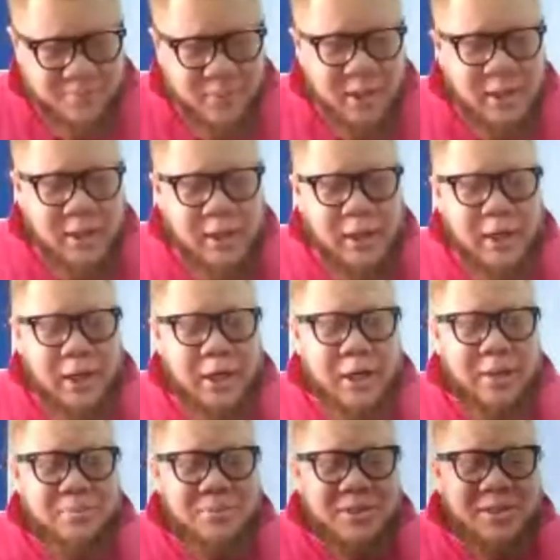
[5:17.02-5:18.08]

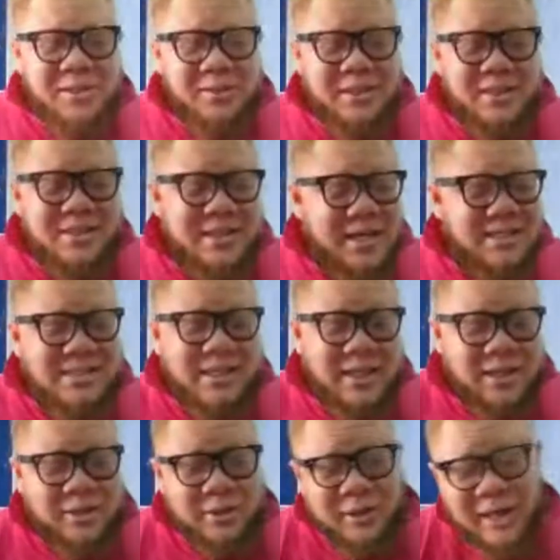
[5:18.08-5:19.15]
The easiest
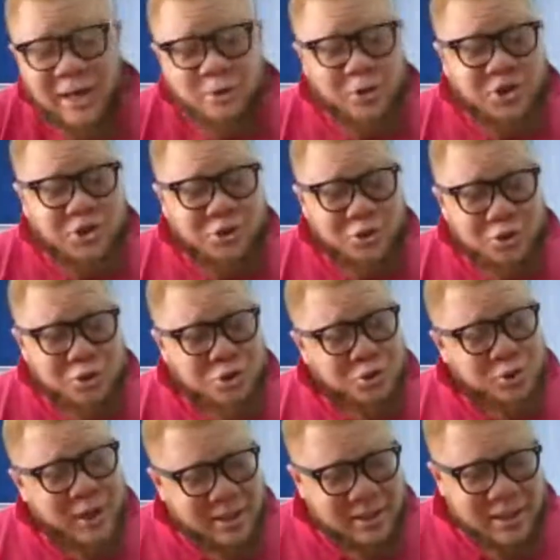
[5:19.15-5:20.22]
language to use to
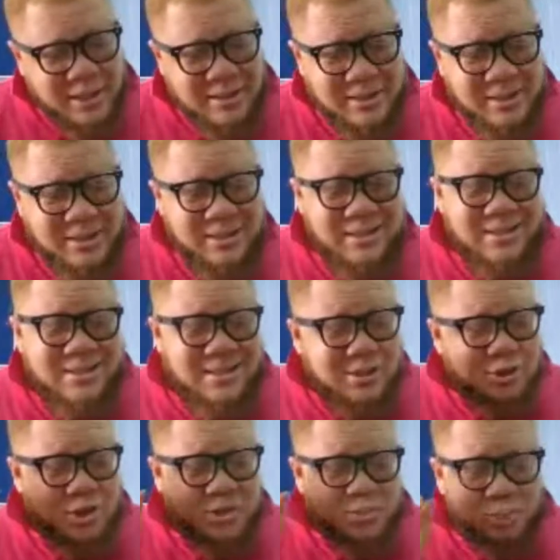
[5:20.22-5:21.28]
explain that is it's
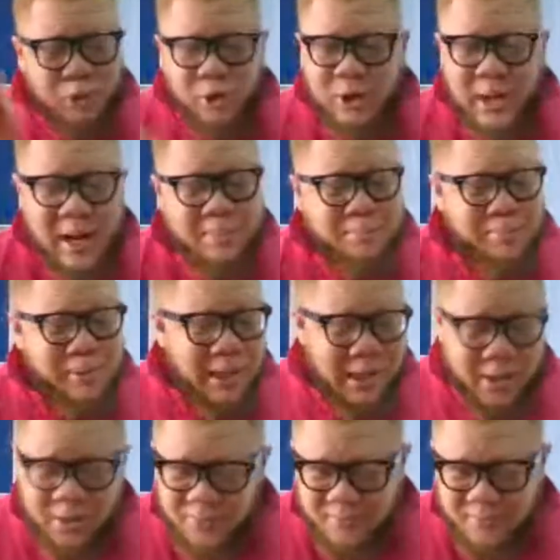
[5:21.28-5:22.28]
just plug and play.